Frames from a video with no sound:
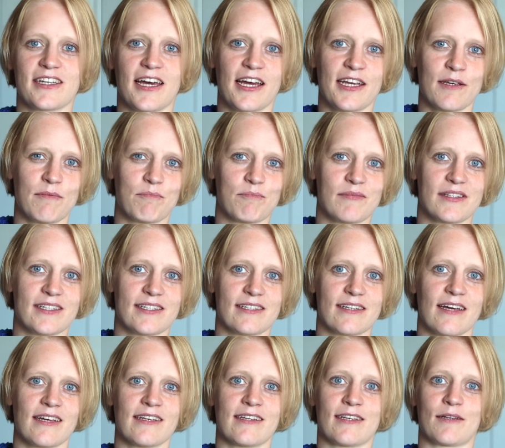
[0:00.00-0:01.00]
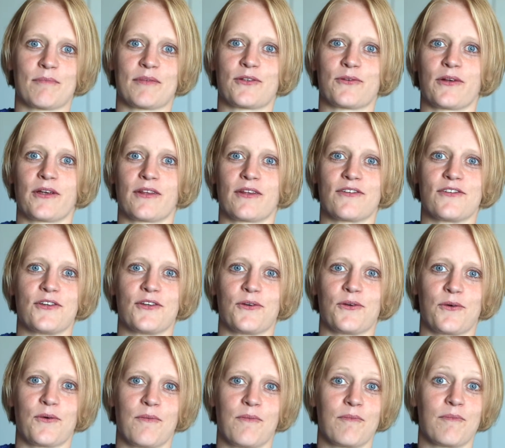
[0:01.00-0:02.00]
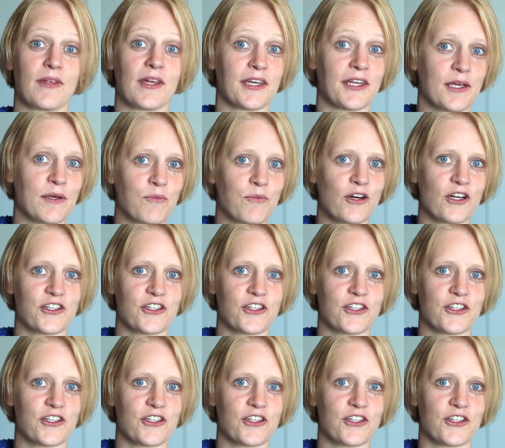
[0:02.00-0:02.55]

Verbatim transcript: time deciding between the two? Then keep